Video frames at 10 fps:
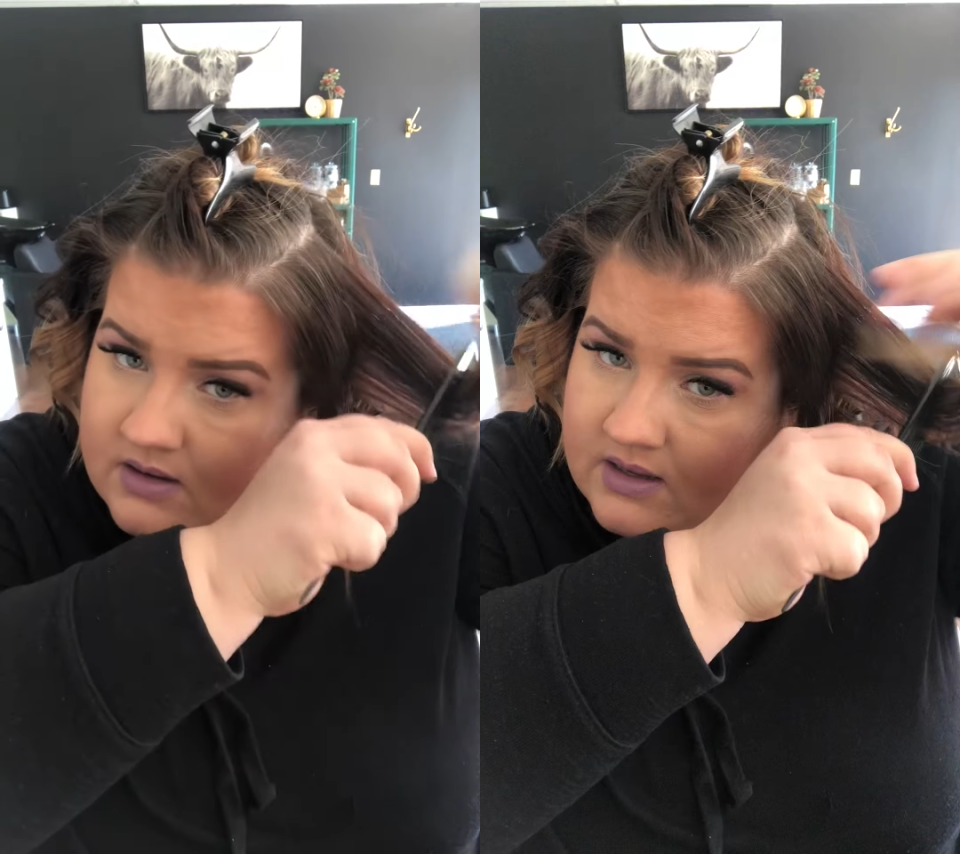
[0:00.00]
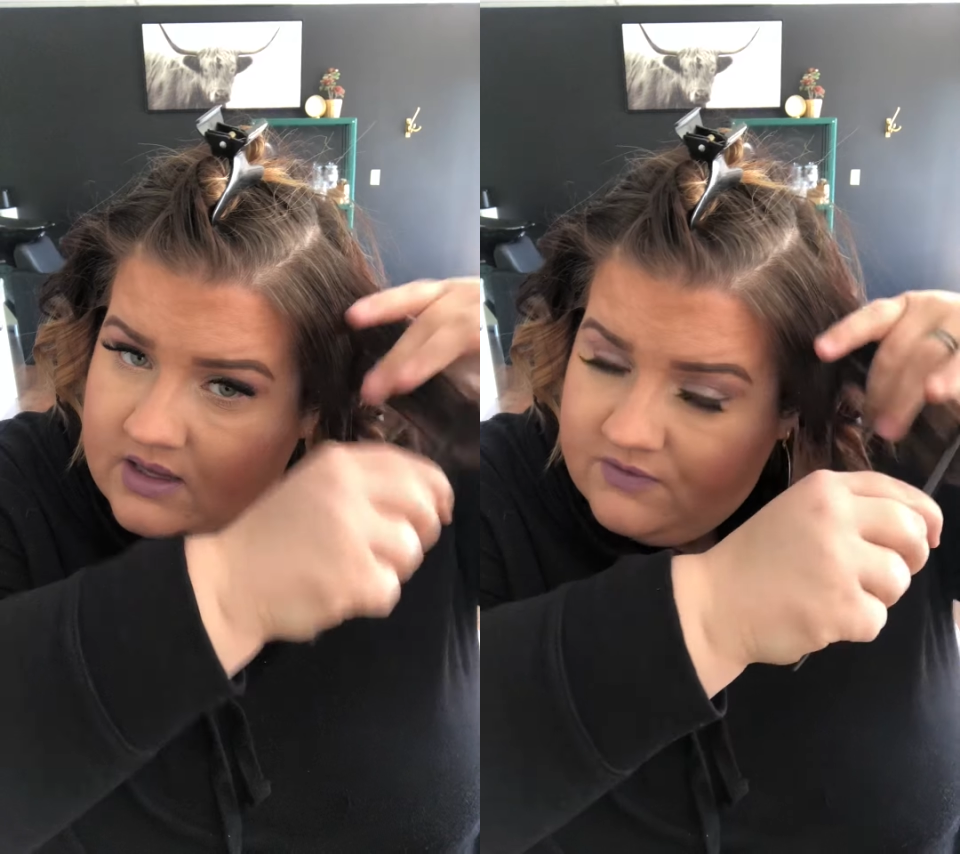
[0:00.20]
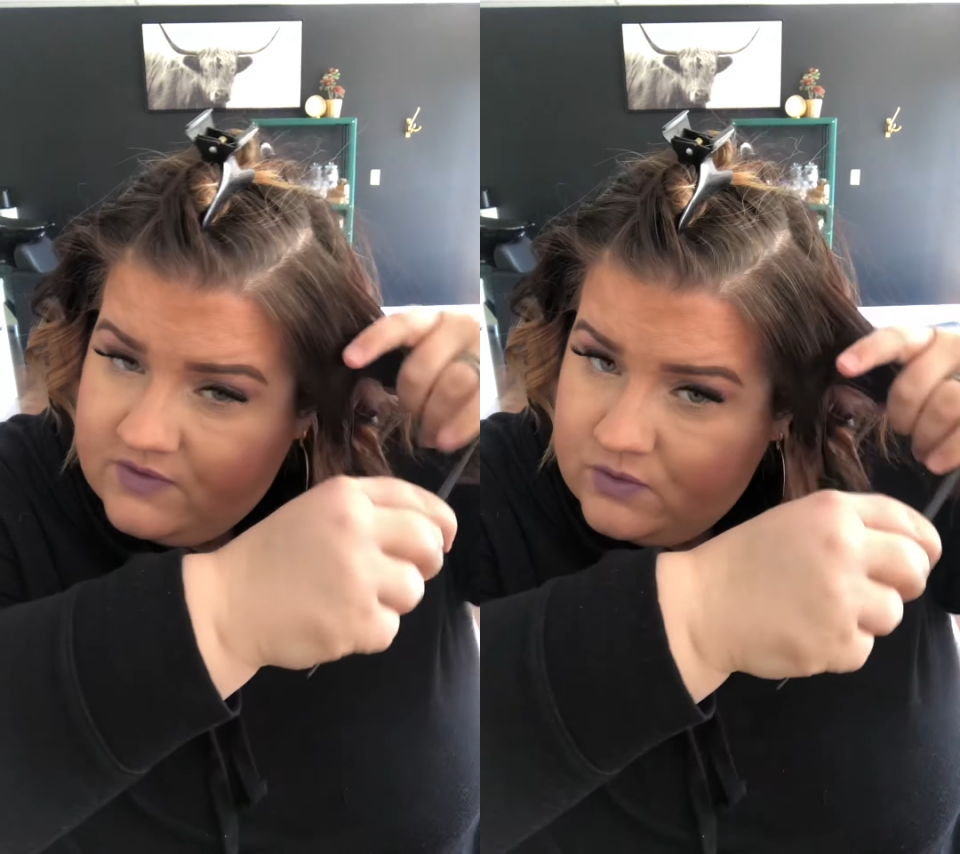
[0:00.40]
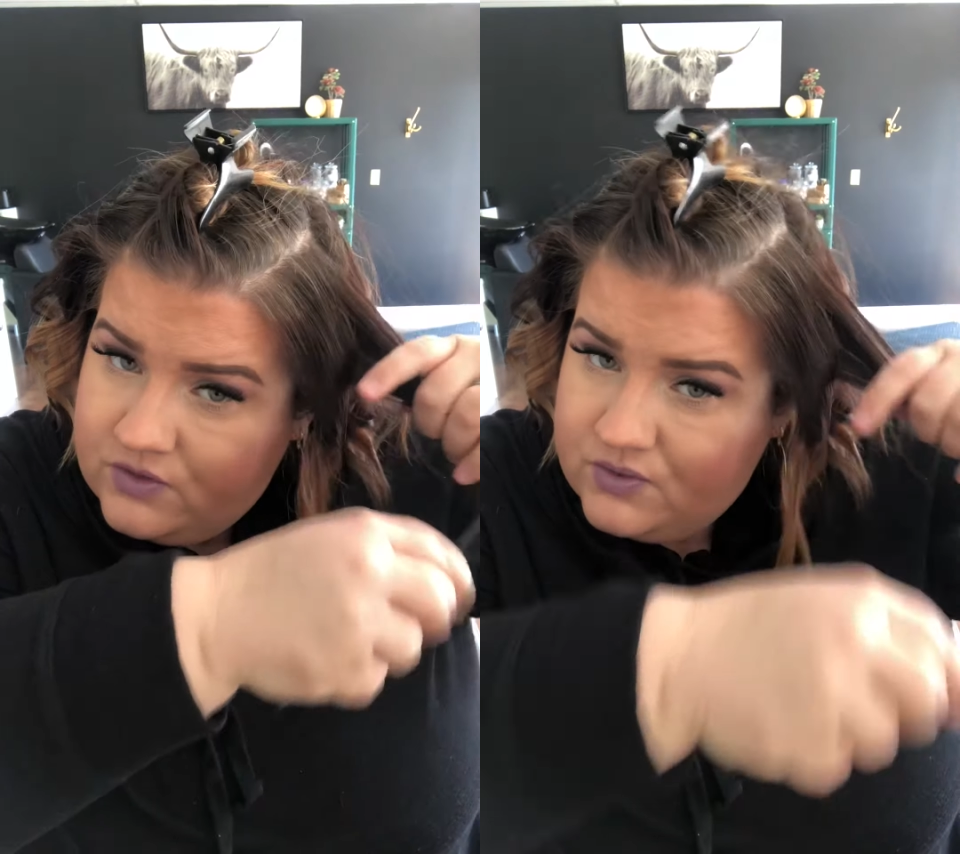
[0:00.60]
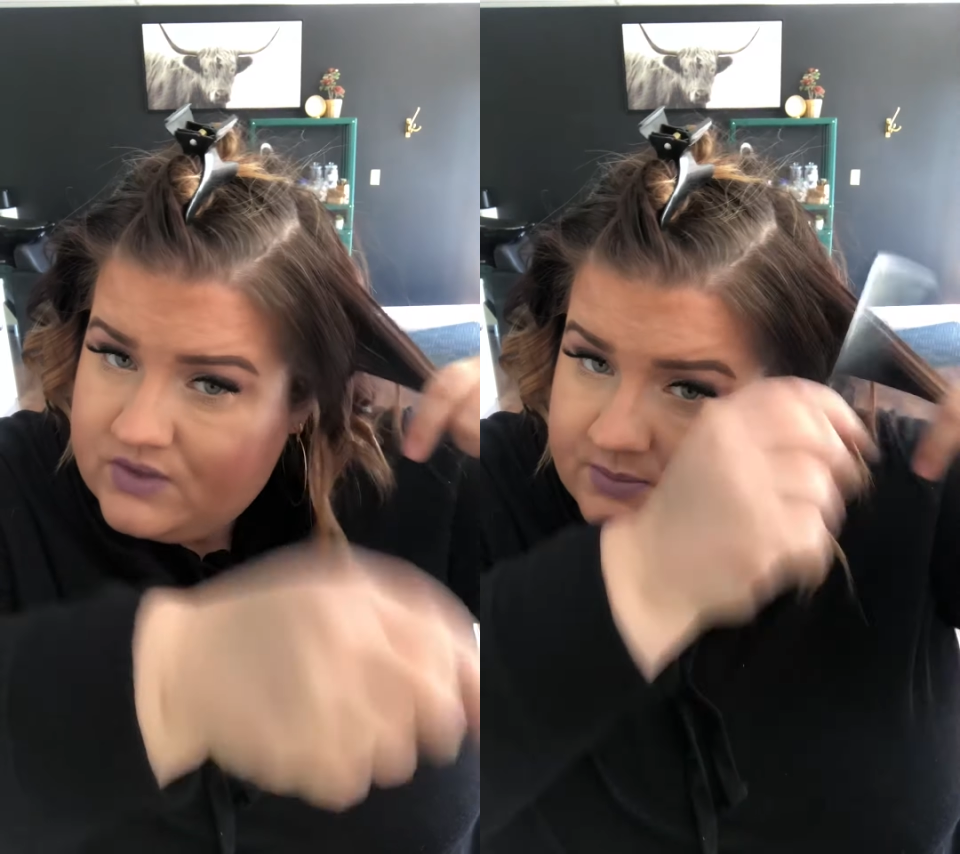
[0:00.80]
If you
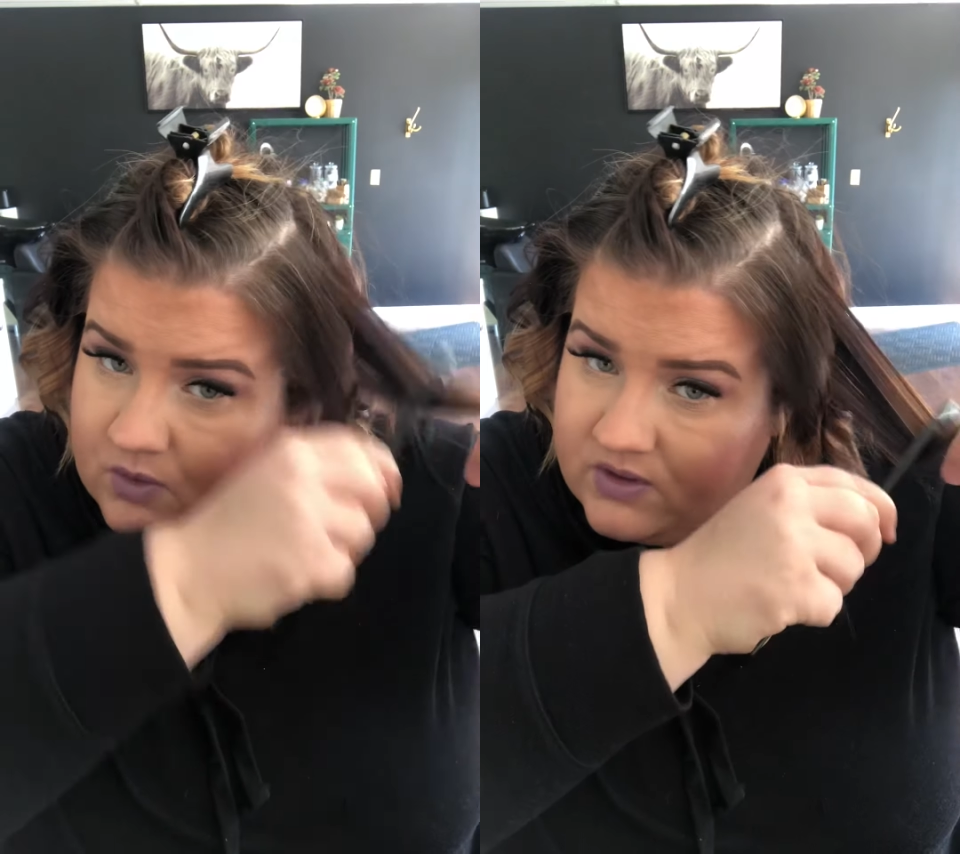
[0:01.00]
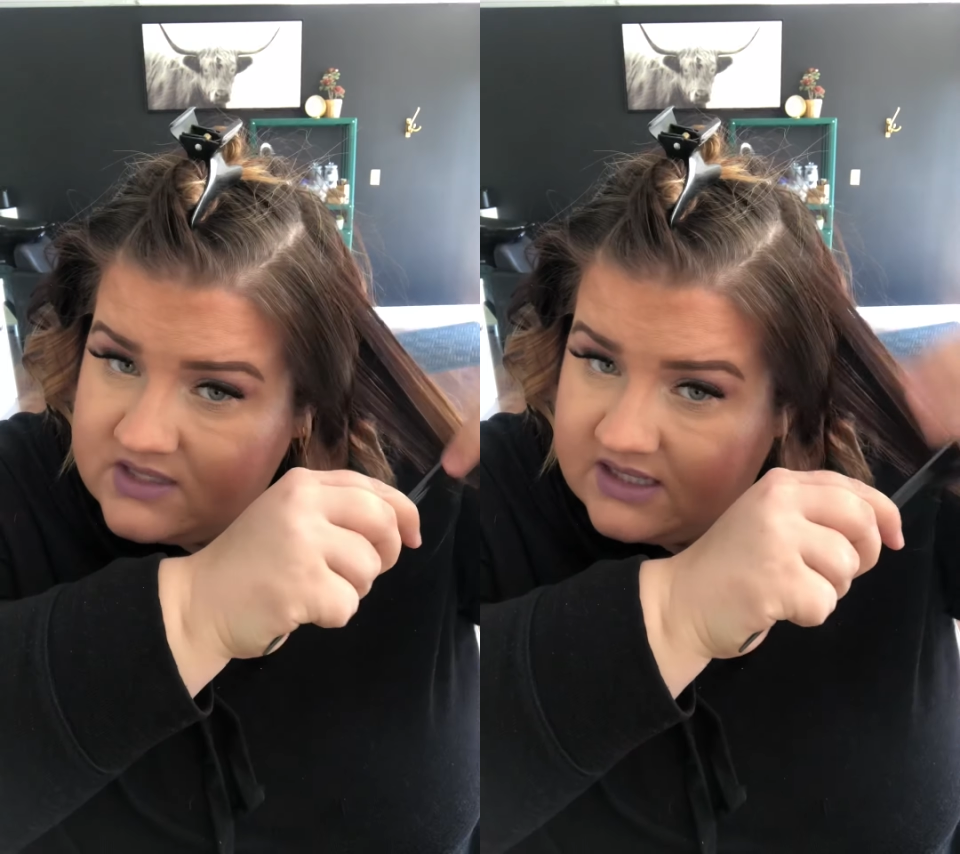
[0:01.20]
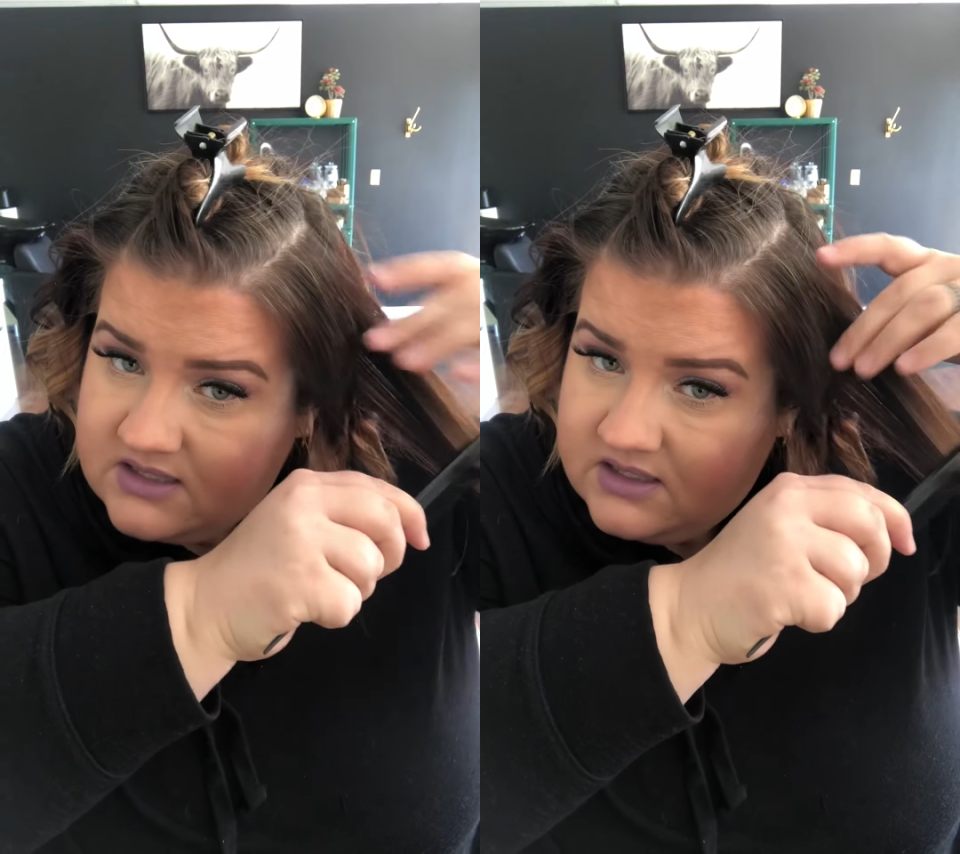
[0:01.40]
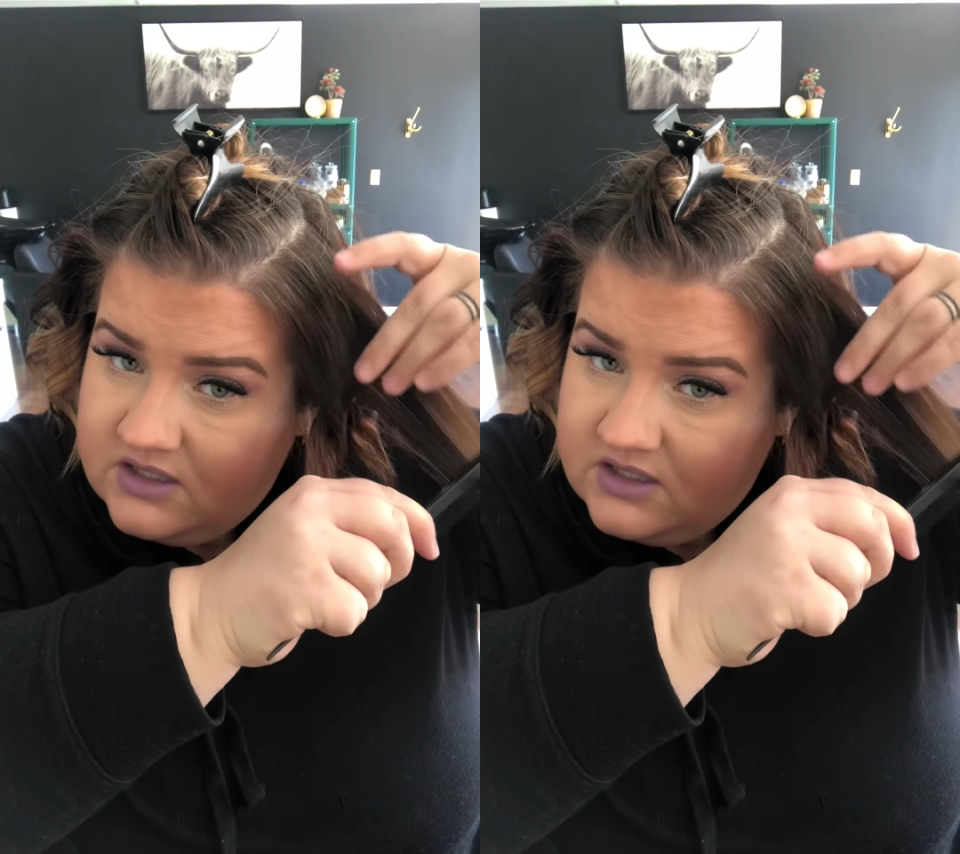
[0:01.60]
do them horizontally,